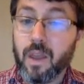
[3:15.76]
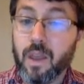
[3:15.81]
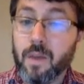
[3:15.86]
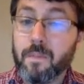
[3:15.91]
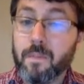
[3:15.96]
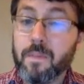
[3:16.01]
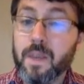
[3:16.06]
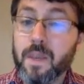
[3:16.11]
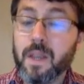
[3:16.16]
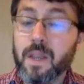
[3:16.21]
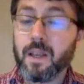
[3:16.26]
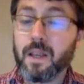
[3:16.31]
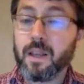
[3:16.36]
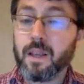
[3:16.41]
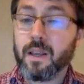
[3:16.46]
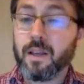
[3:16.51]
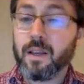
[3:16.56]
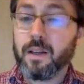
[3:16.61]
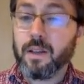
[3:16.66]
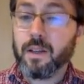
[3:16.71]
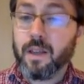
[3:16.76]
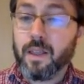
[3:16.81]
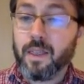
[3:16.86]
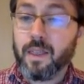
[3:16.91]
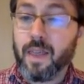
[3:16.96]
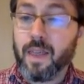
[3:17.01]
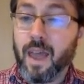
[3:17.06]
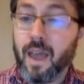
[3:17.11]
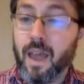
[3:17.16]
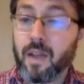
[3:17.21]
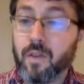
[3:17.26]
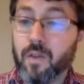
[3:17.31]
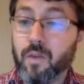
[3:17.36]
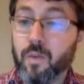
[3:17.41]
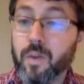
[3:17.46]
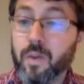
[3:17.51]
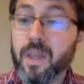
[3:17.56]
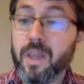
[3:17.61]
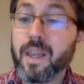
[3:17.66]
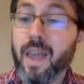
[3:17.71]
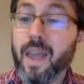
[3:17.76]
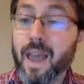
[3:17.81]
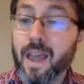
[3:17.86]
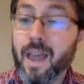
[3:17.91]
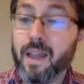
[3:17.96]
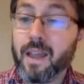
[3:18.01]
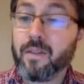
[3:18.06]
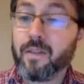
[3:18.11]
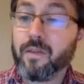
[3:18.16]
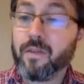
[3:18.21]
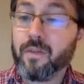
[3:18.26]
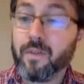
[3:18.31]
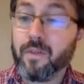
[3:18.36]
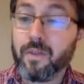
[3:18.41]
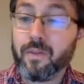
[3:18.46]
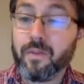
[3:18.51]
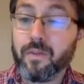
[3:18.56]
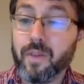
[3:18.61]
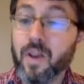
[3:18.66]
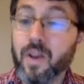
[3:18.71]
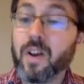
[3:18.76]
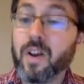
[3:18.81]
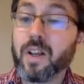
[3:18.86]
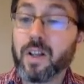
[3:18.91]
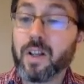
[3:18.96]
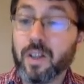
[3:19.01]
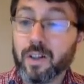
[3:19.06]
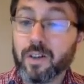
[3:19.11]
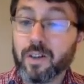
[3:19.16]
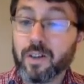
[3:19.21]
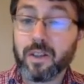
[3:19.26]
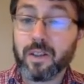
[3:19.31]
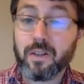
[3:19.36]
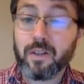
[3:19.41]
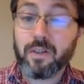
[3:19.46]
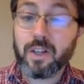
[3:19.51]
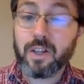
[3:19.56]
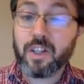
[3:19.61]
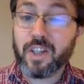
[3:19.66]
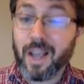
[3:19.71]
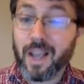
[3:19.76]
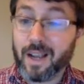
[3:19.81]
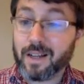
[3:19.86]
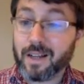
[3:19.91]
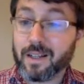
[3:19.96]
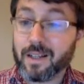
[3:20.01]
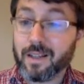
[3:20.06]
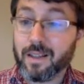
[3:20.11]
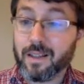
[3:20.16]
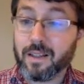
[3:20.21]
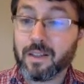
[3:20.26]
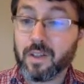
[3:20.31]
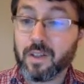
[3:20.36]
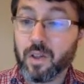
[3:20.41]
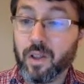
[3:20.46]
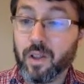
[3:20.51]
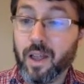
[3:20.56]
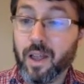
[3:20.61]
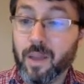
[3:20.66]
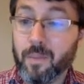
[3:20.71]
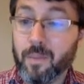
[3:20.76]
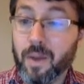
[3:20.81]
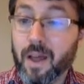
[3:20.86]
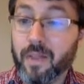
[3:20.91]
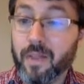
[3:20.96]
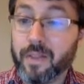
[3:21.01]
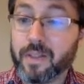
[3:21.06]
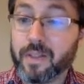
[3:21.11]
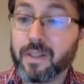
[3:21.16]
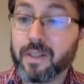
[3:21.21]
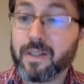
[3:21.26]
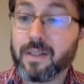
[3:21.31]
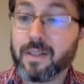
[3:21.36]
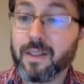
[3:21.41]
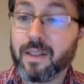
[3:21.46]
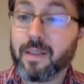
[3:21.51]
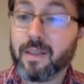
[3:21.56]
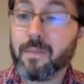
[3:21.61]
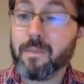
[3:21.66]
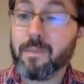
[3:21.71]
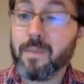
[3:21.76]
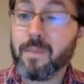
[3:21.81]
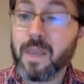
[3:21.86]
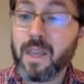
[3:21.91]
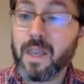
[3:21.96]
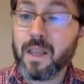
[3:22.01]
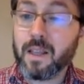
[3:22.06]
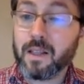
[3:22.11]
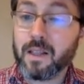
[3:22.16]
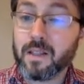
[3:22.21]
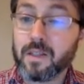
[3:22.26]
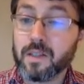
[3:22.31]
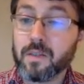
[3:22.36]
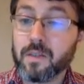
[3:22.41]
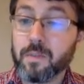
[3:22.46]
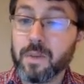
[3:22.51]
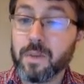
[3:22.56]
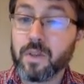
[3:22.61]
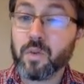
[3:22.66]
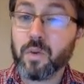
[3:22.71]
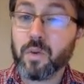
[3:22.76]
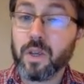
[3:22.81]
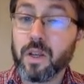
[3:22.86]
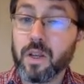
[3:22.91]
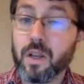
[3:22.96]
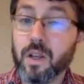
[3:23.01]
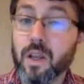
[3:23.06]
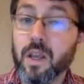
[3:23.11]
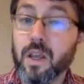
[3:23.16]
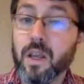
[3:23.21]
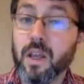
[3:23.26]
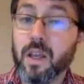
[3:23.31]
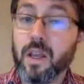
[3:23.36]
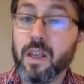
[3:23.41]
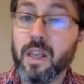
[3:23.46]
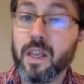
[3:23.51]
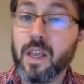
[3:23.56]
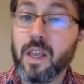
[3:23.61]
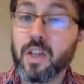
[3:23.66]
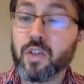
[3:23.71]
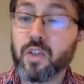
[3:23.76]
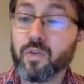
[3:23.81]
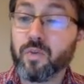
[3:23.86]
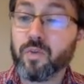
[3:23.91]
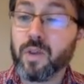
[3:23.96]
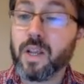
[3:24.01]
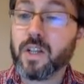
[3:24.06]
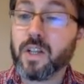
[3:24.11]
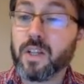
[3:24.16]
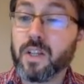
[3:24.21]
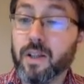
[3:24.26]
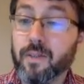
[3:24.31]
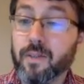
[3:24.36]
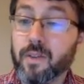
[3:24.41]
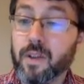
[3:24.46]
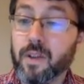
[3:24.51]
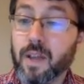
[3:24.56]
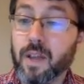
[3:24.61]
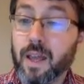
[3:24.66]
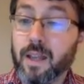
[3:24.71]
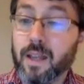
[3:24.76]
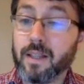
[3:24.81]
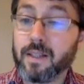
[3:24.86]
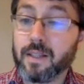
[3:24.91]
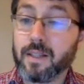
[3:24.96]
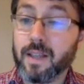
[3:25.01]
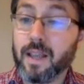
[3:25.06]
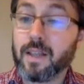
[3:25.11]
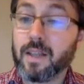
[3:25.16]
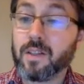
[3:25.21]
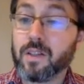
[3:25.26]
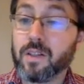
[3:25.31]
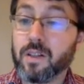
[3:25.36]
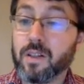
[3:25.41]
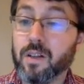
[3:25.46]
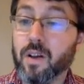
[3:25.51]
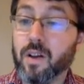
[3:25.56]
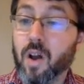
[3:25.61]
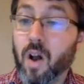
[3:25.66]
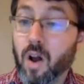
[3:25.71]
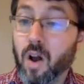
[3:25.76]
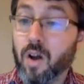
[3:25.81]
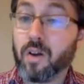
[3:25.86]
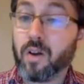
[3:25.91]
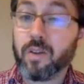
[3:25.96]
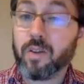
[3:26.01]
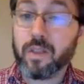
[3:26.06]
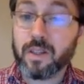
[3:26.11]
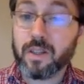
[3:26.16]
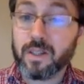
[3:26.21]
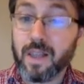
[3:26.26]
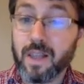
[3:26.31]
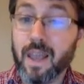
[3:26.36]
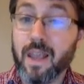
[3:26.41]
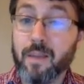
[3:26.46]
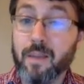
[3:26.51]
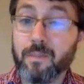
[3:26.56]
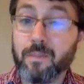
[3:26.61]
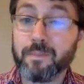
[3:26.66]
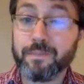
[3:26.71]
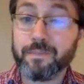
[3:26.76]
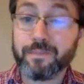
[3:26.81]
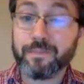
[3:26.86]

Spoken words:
meaning that we can very clearly reject this null hypothesis that the means between each region of the United States are the same.